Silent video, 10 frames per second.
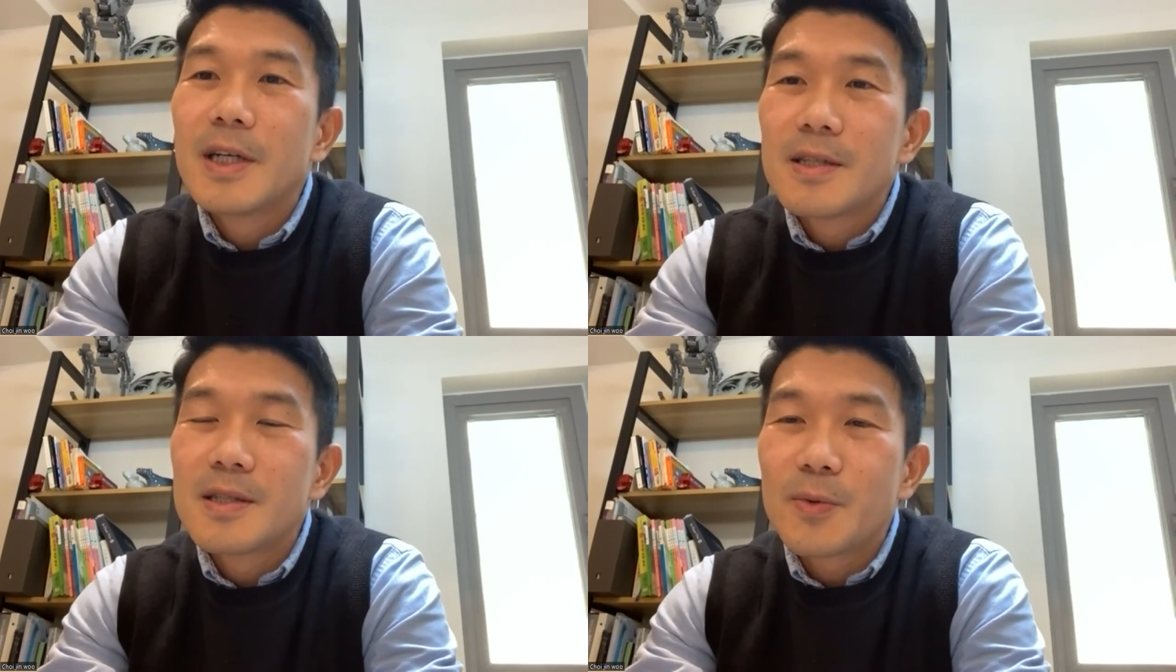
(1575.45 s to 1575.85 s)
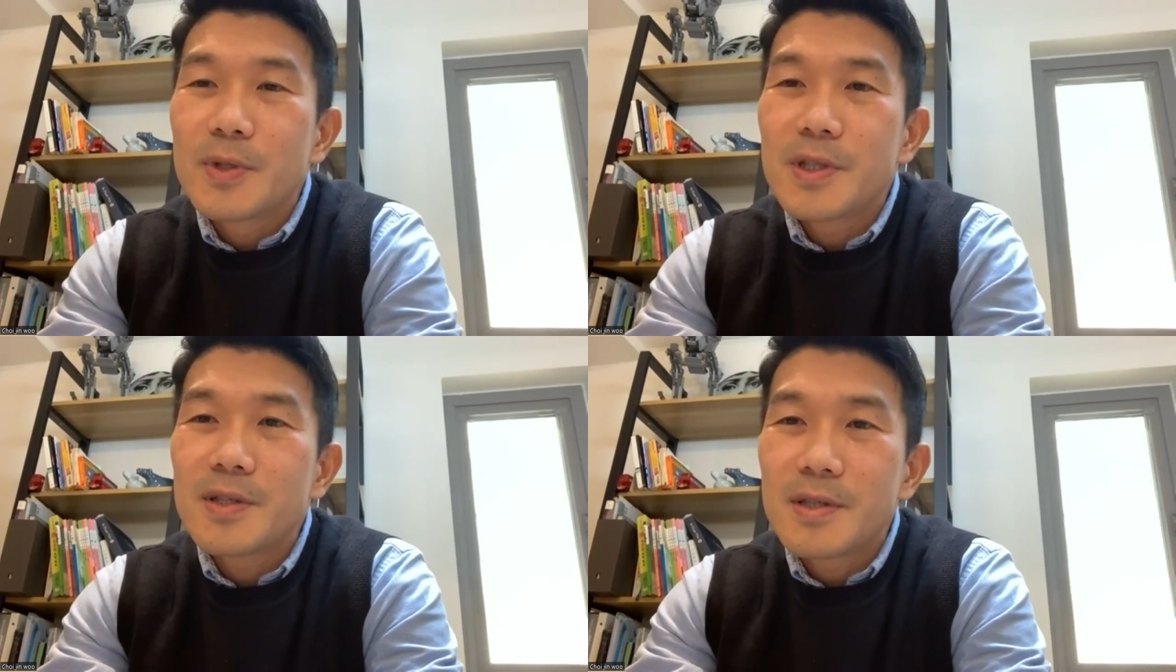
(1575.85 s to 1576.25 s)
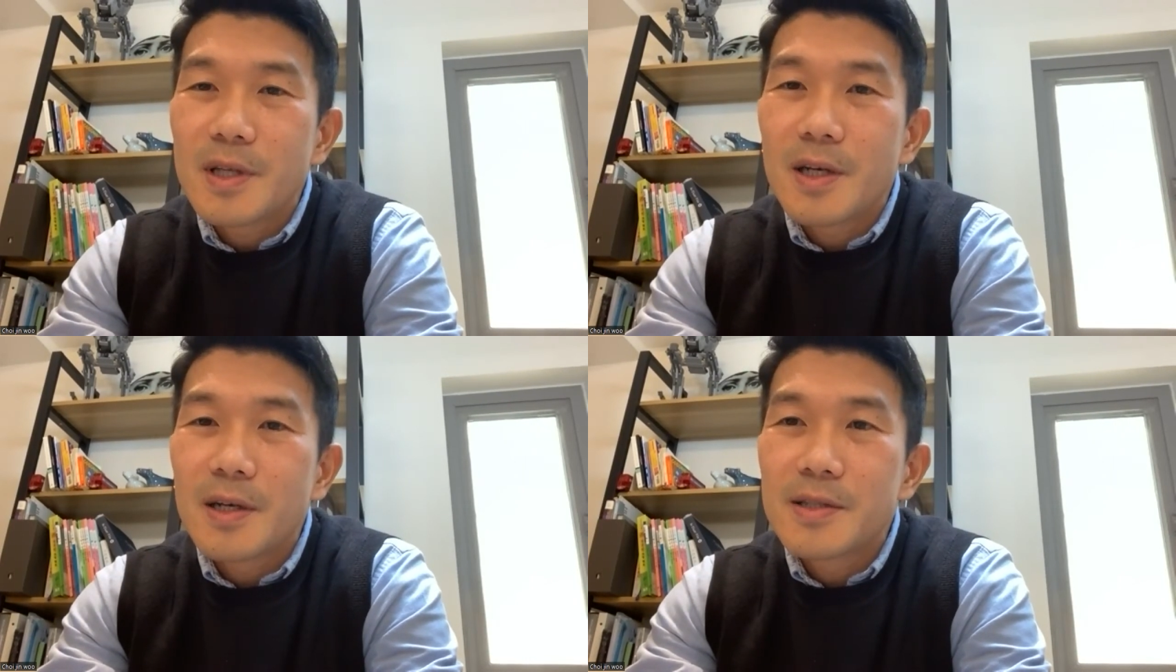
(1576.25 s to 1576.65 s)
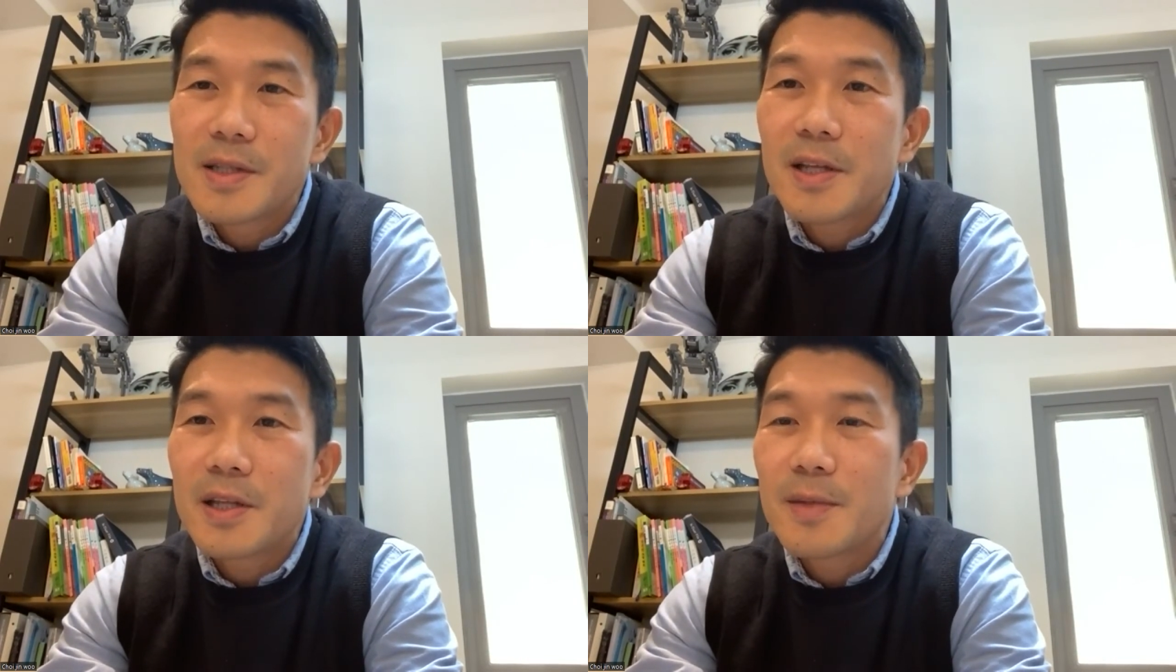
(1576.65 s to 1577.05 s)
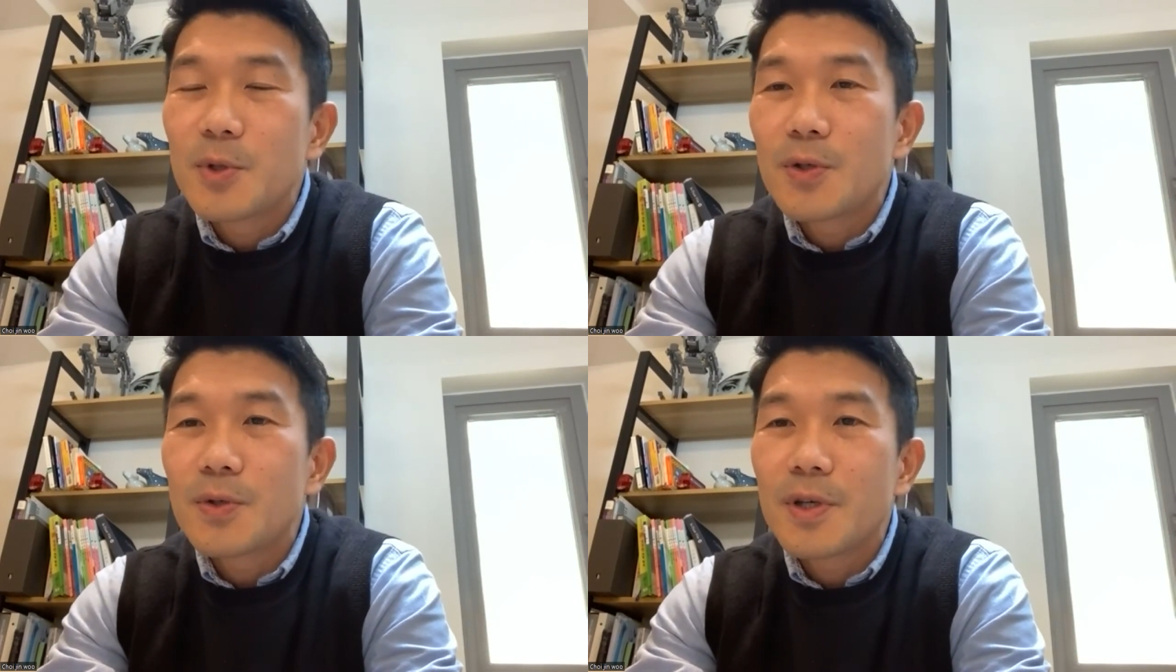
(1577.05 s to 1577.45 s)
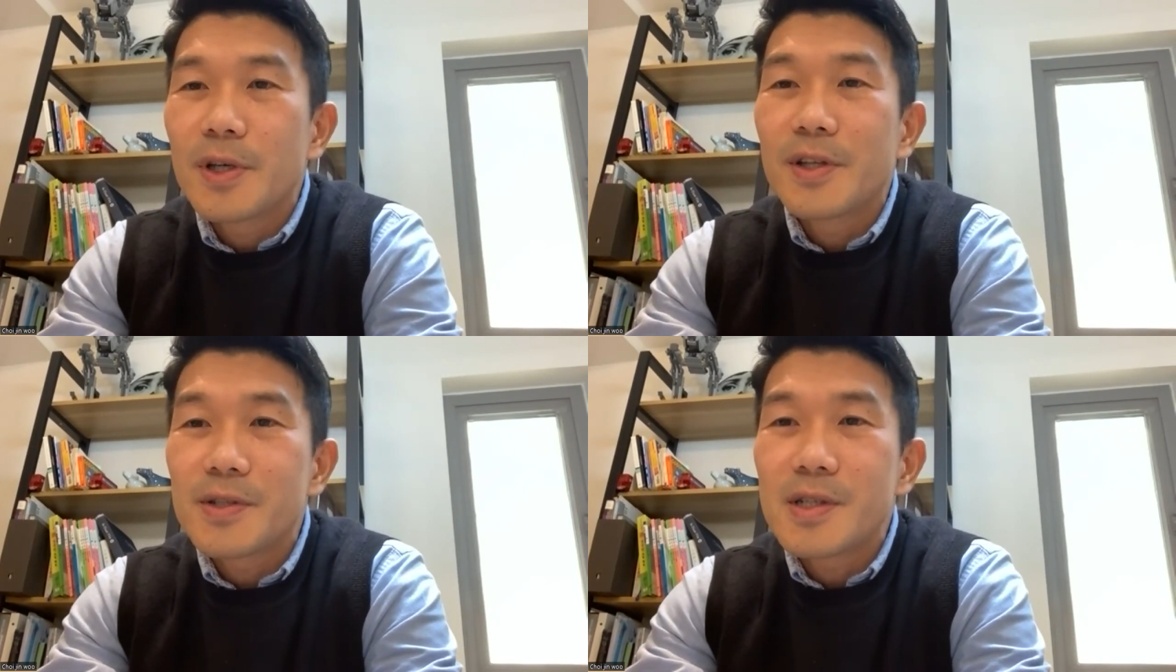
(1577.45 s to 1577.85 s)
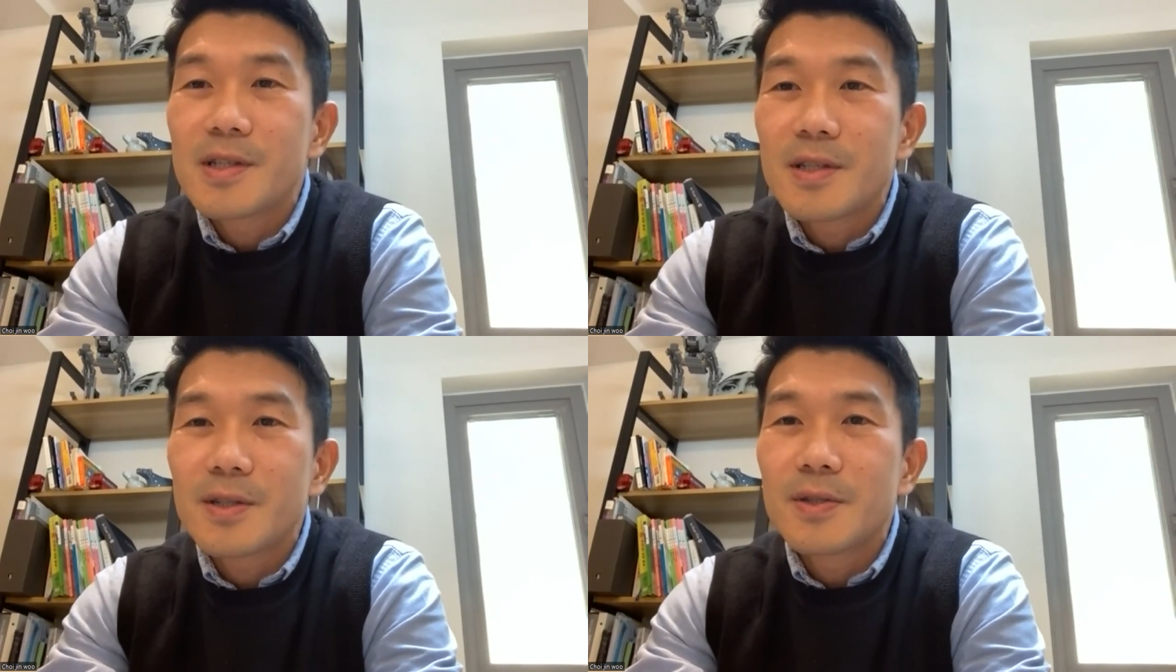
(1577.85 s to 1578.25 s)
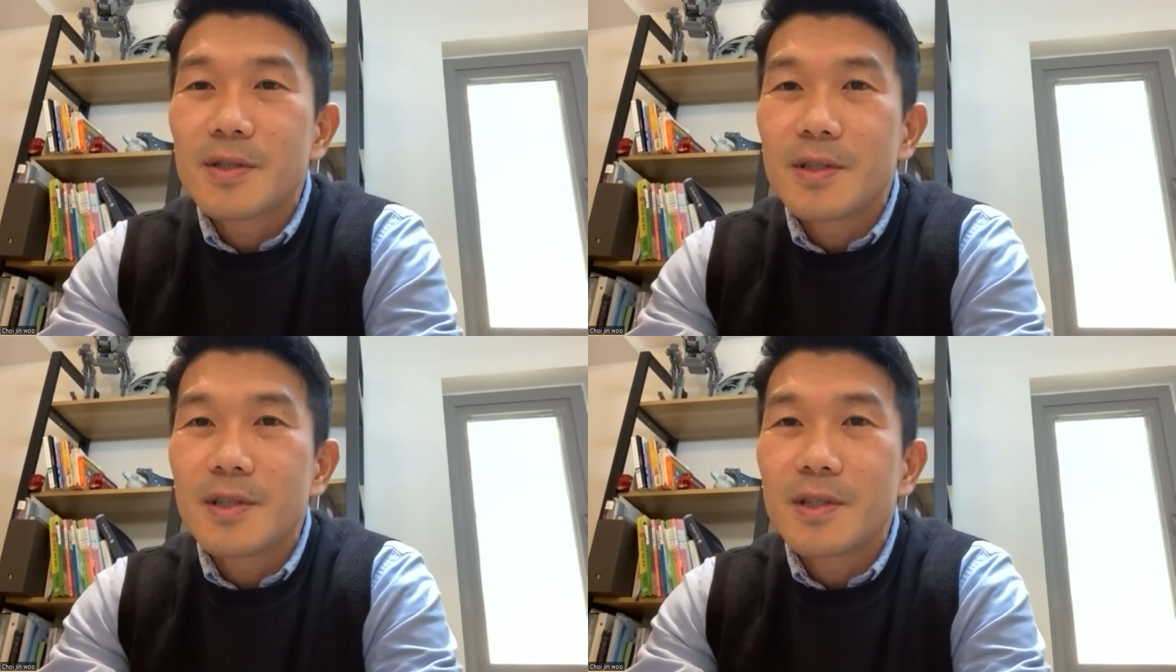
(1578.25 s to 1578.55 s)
So we just sent them to an international school